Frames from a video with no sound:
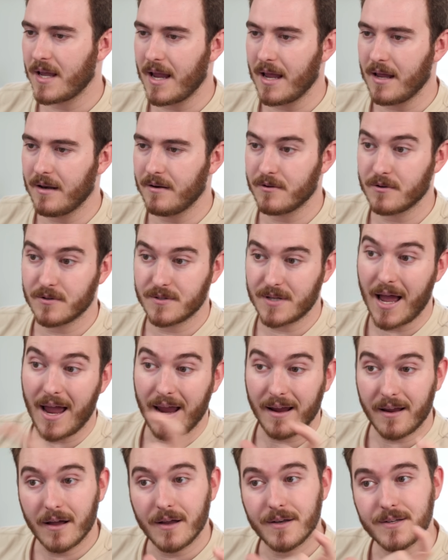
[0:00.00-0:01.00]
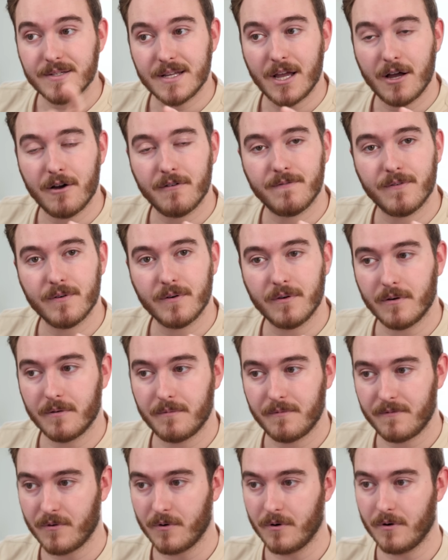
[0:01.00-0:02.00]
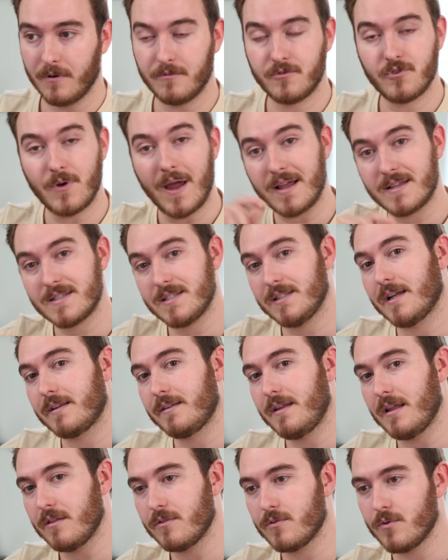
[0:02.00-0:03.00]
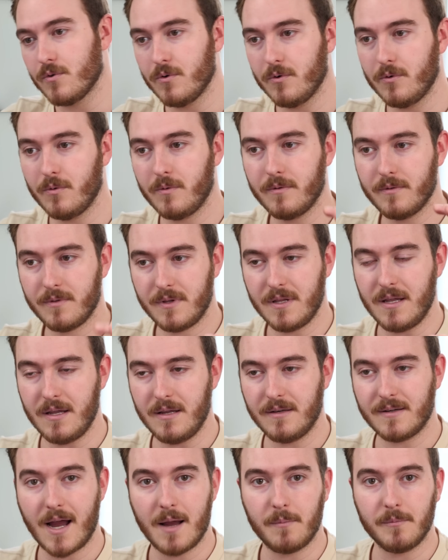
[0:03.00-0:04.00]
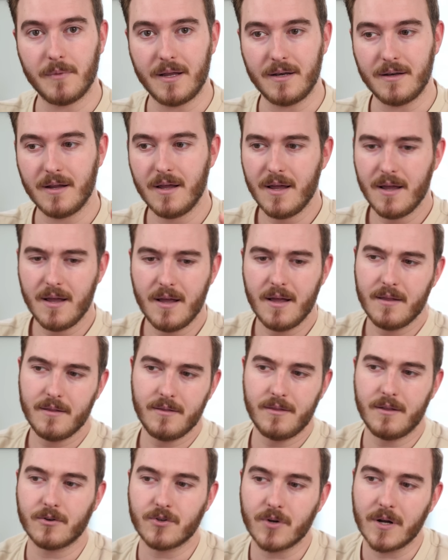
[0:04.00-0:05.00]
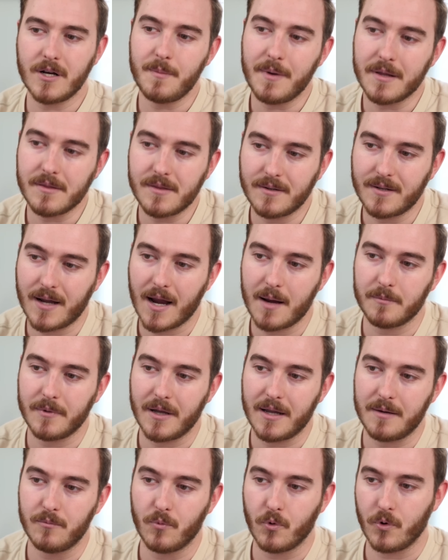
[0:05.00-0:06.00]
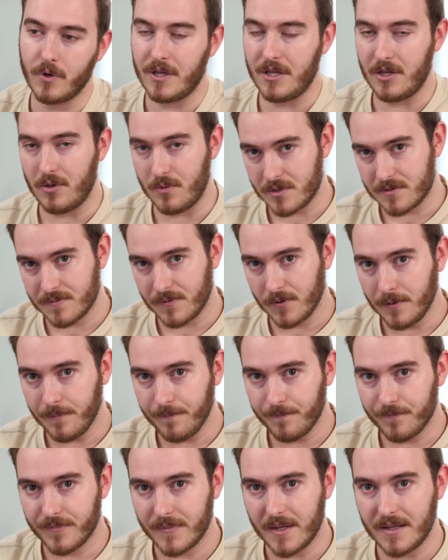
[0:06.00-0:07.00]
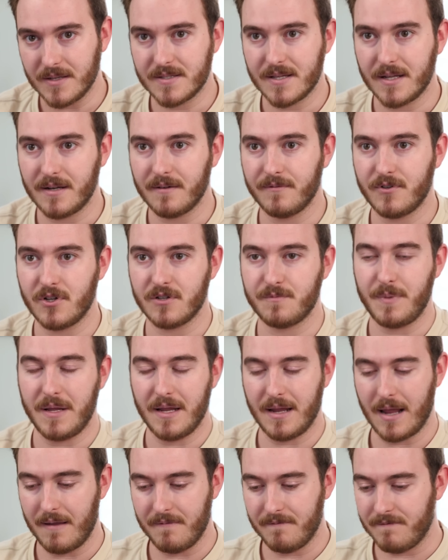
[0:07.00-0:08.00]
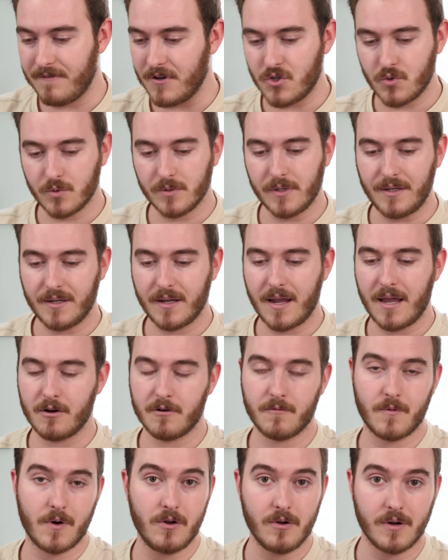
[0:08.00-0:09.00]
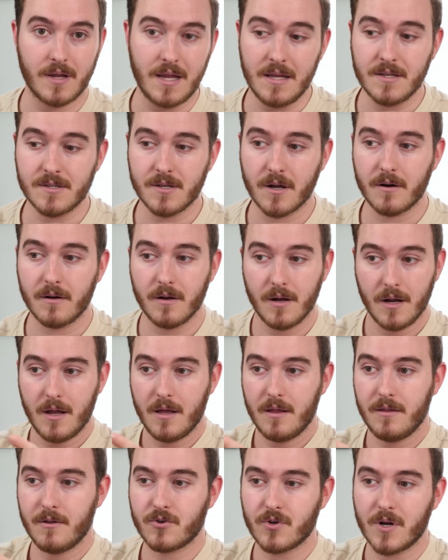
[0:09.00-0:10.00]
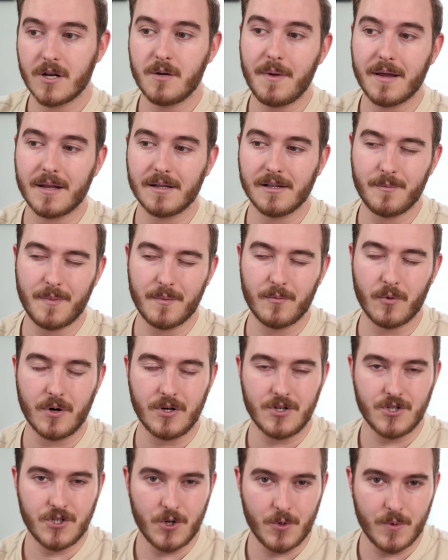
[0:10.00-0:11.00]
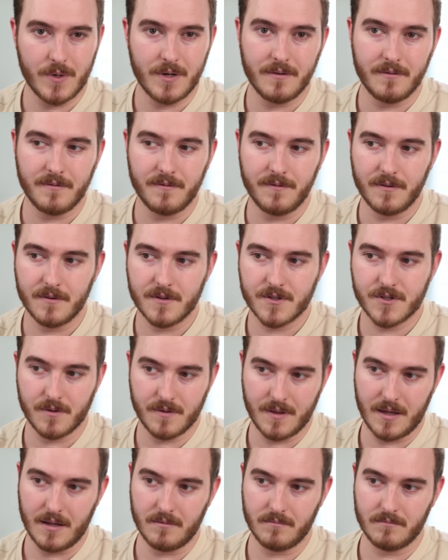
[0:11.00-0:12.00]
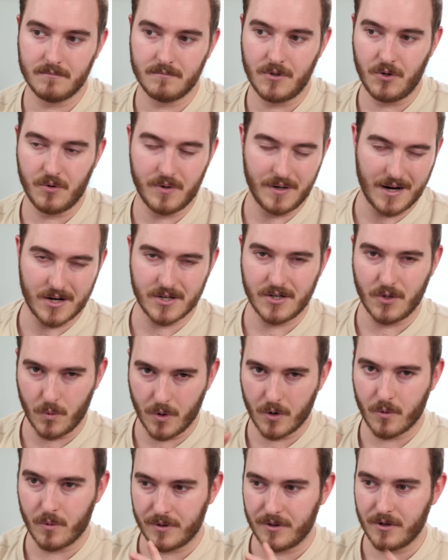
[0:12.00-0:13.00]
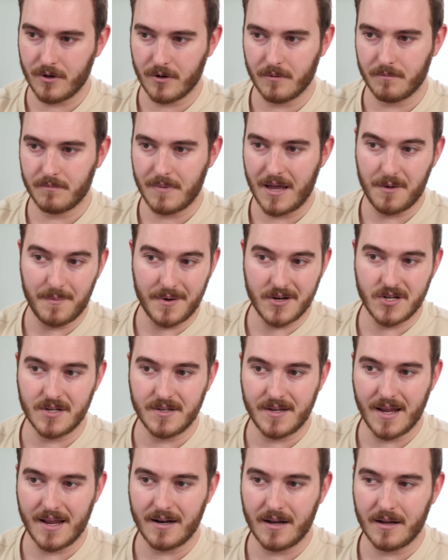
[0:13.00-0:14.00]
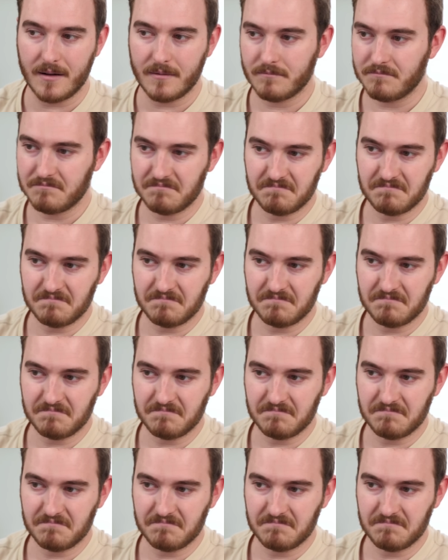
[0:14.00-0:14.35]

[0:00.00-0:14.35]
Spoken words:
and there's icons now for drag selecting through the timeline. They're trying to make the timeline more useful. Instead of just being a visual indicator where your keys are, they're trying to make it a little bit more intuitive so that you can actually work with your animation data